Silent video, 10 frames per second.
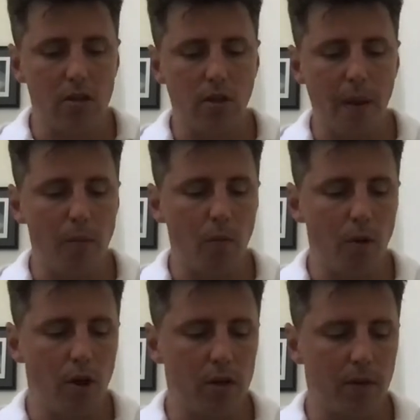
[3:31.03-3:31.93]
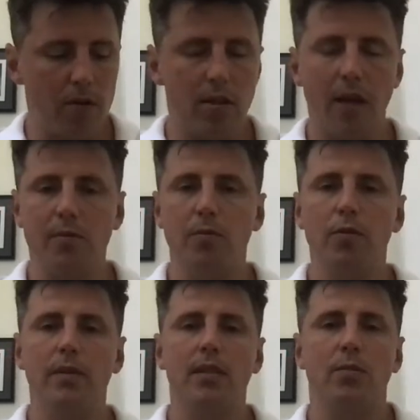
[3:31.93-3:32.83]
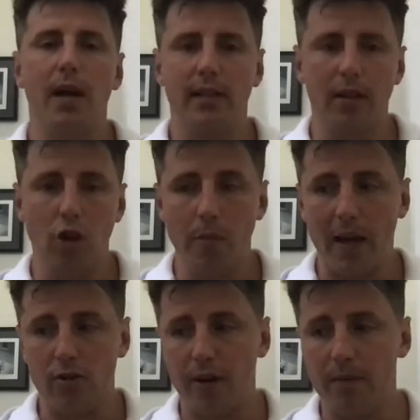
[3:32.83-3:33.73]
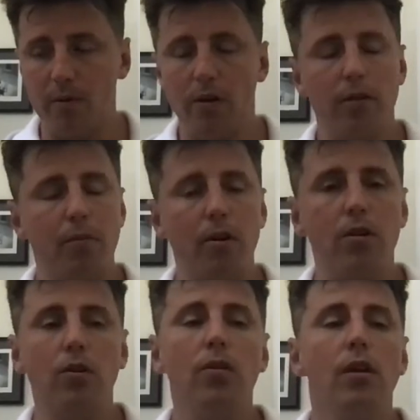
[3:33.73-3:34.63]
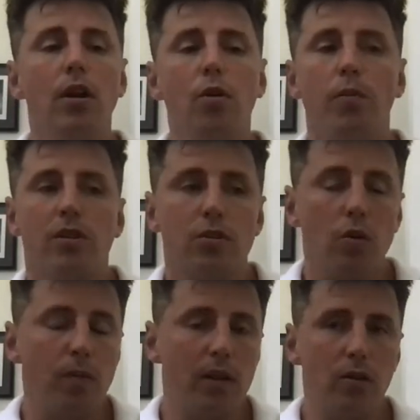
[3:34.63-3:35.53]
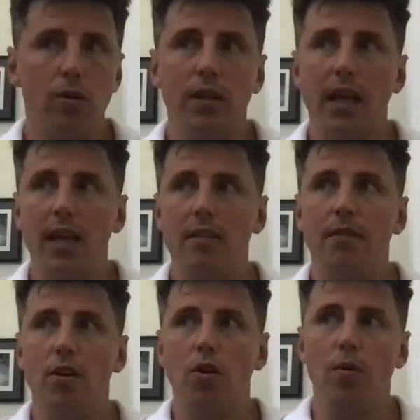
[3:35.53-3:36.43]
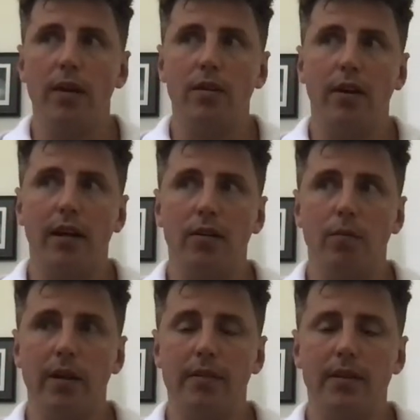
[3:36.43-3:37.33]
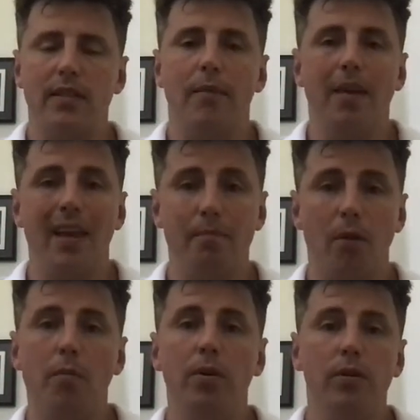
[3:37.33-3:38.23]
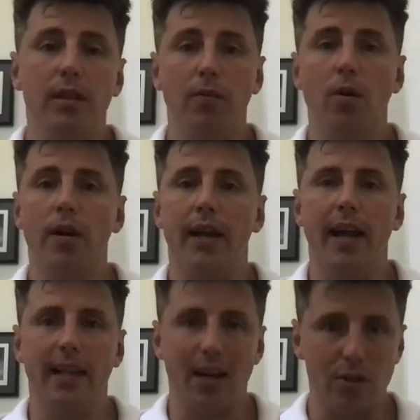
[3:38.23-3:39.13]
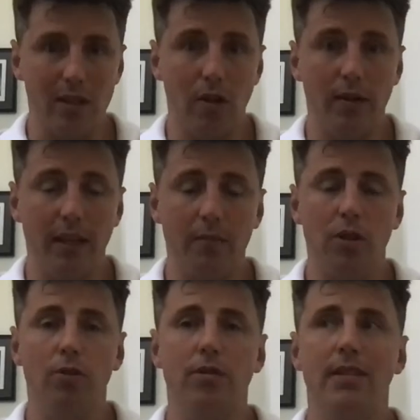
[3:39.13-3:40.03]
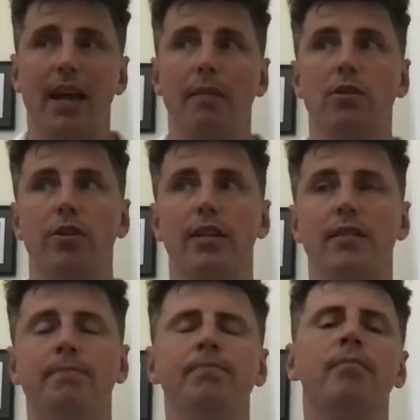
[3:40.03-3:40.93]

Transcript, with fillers: So people will go to those types of movements as part of their low back training pro protocol, which is all well and good if you integrate it with some hip mobility work and actually loading up the glutes and hamstrings